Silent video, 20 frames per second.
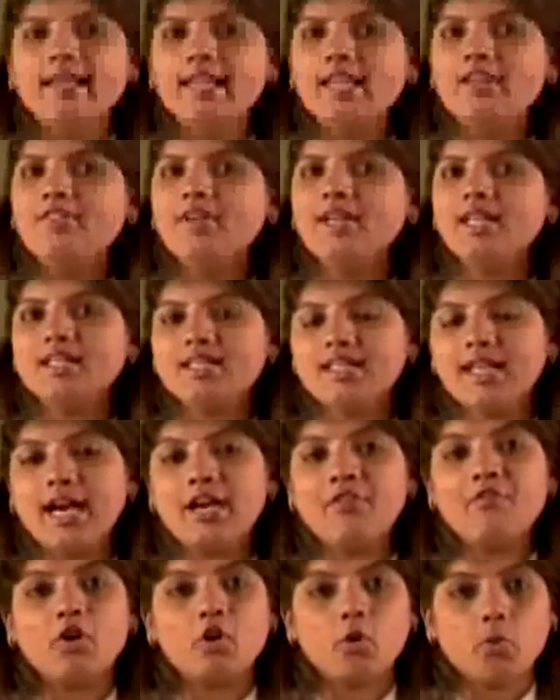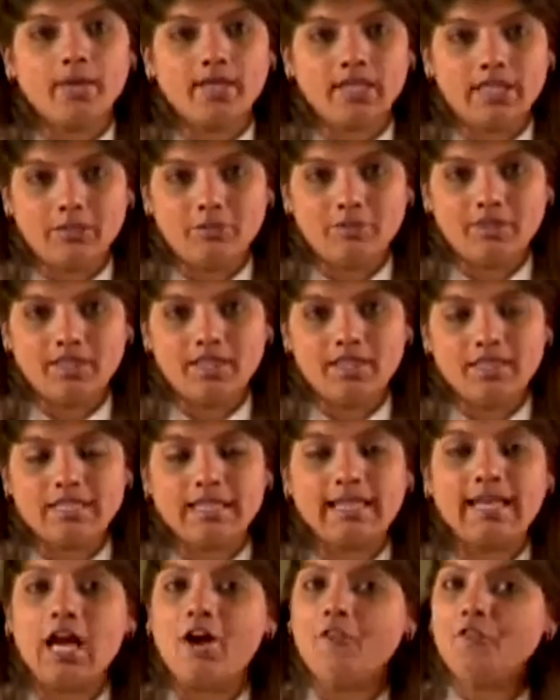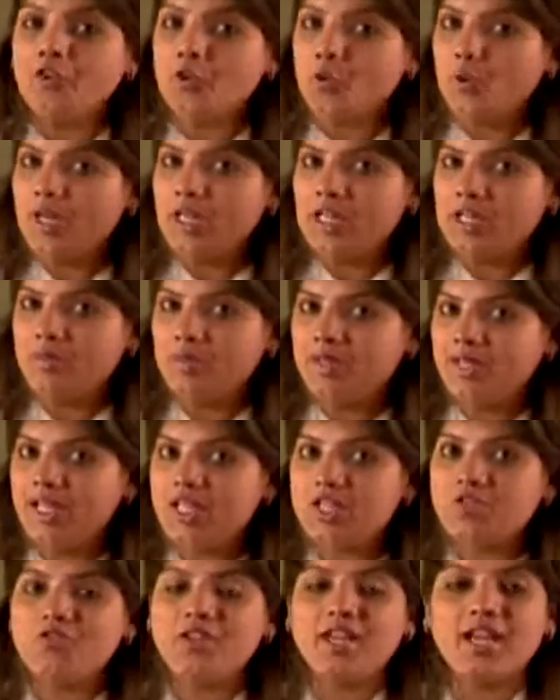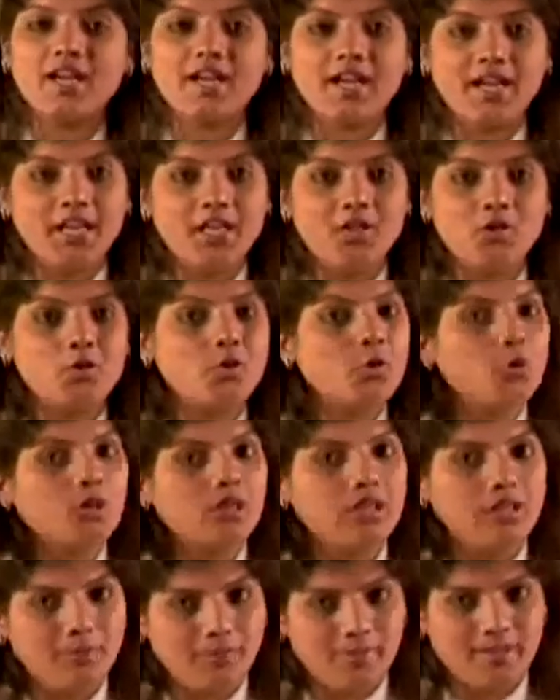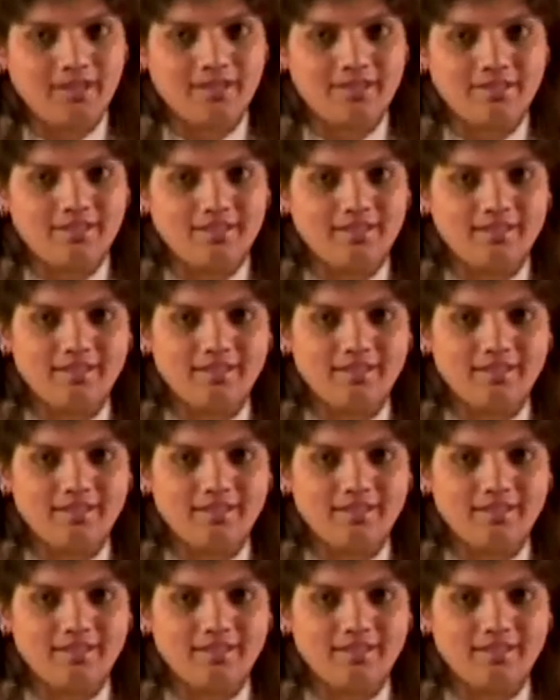Leave it aside for 20 minutes, and after 20 minutes we are ready to roll the paratha.